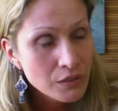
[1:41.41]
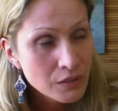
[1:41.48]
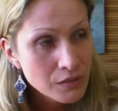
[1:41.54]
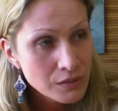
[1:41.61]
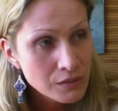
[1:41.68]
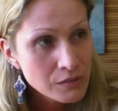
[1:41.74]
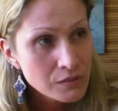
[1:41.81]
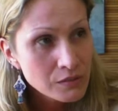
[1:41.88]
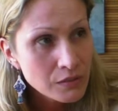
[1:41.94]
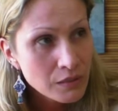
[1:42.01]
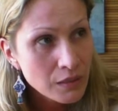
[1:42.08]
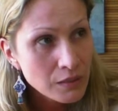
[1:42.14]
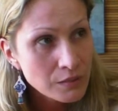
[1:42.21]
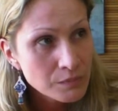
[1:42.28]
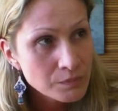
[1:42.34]
Because
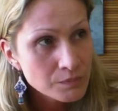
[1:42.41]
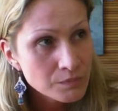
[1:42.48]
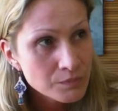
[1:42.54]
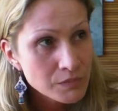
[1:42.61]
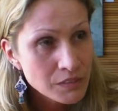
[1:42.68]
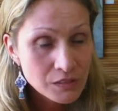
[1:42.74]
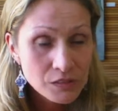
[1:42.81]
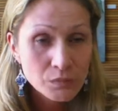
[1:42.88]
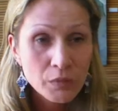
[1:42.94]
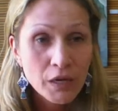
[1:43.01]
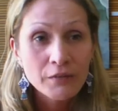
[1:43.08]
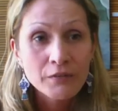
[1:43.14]
this is my